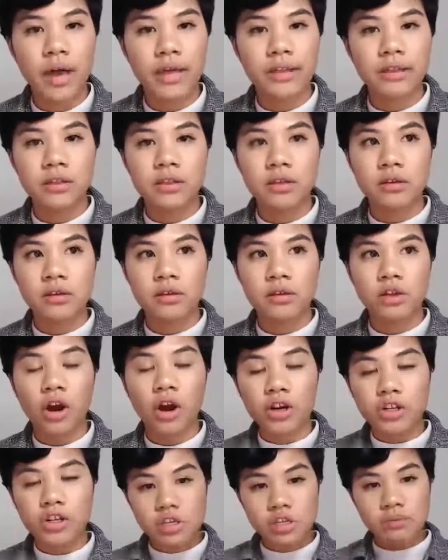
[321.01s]
And the
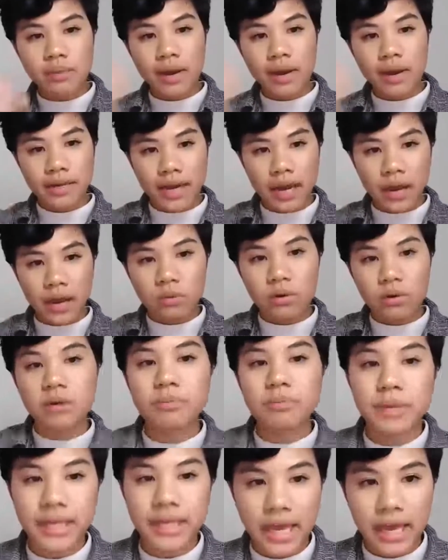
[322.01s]
larger my network
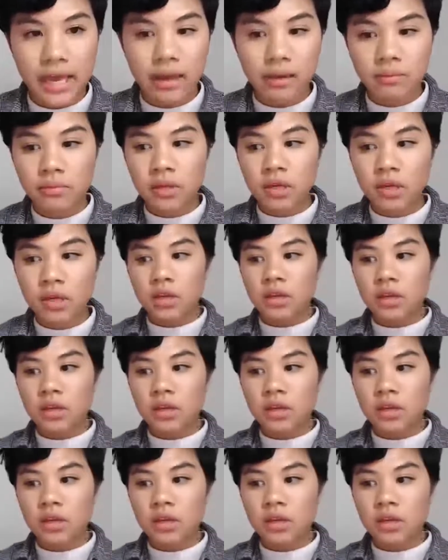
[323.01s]
became,